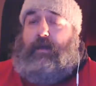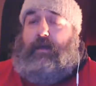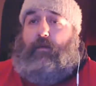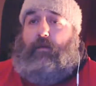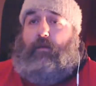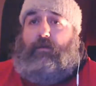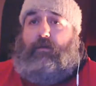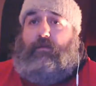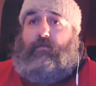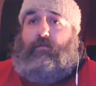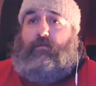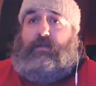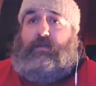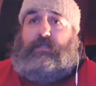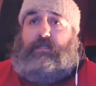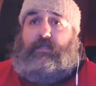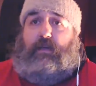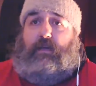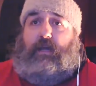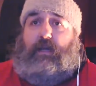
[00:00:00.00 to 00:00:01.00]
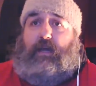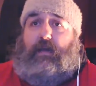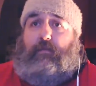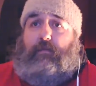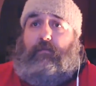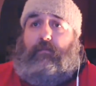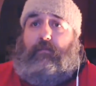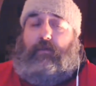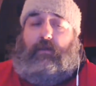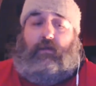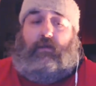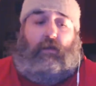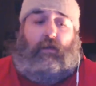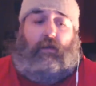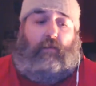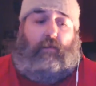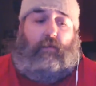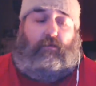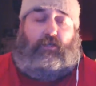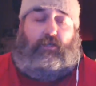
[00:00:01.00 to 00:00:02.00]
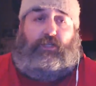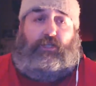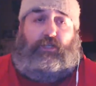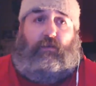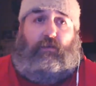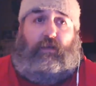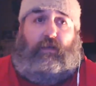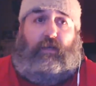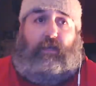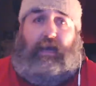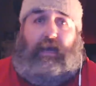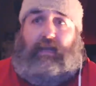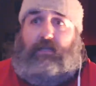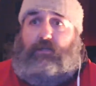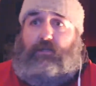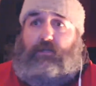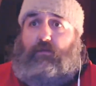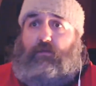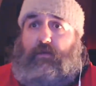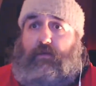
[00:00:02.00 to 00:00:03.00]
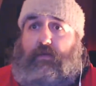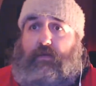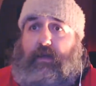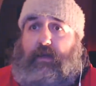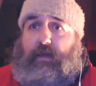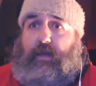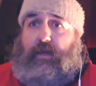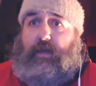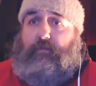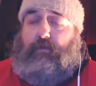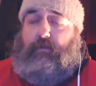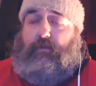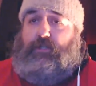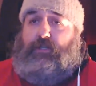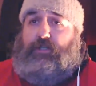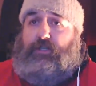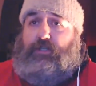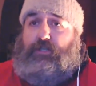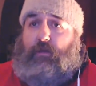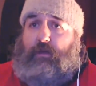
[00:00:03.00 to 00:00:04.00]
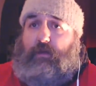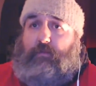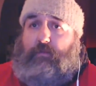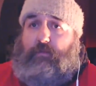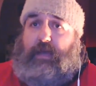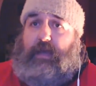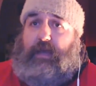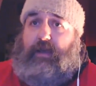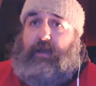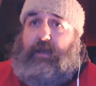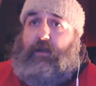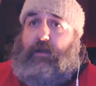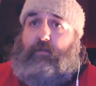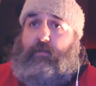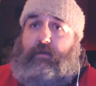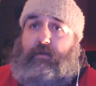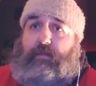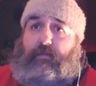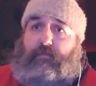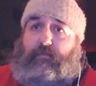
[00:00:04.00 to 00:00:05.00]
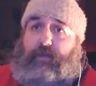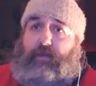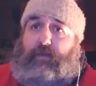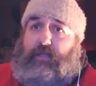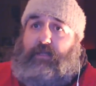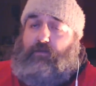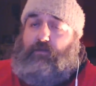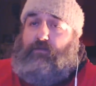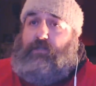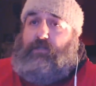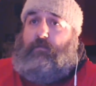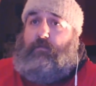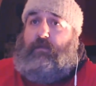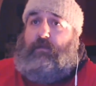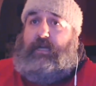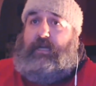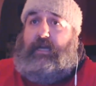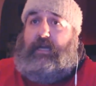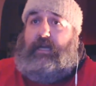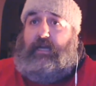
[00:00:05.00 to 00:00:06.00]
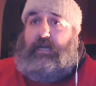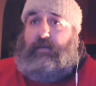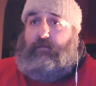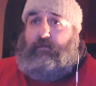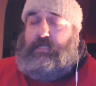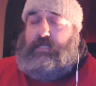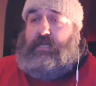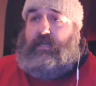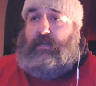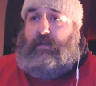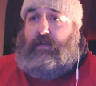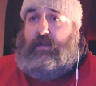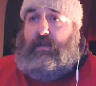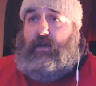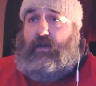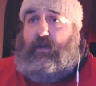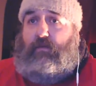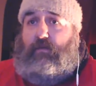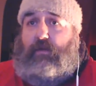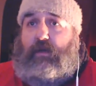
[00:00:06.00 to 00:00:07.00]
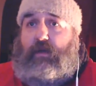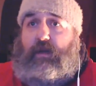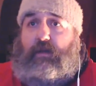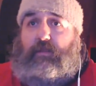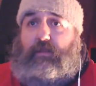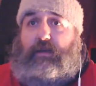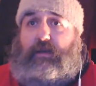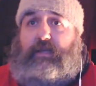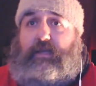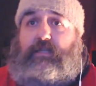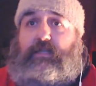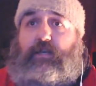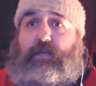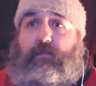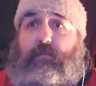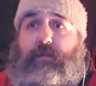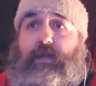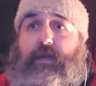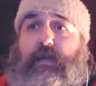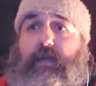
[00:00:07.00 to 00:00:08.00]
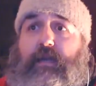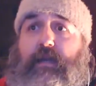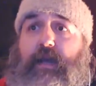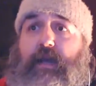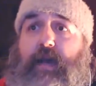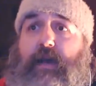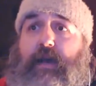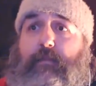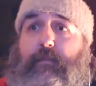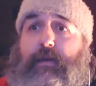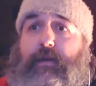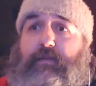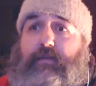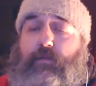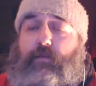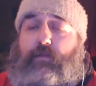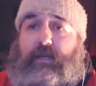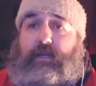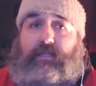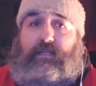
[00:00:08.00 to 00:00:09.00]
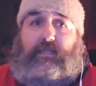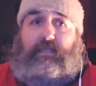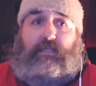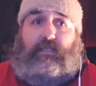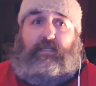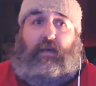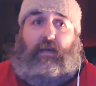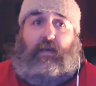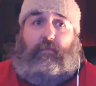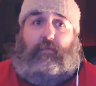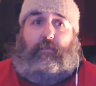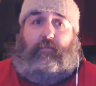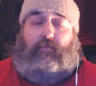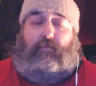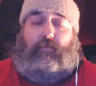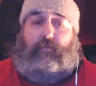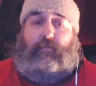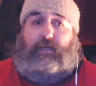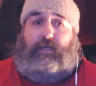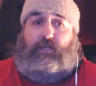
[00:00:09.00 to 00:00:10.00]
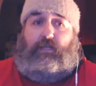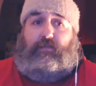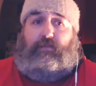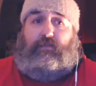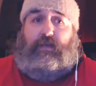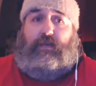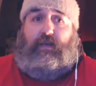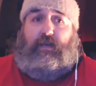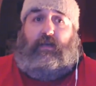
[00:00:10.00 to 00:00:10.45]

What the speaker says: I wouldn't risk Koscielny at all in that game because you don't want him getting an elbow in the face or someone kicking him because they're going to know that he's going to be have his weaknesses coming back from injury.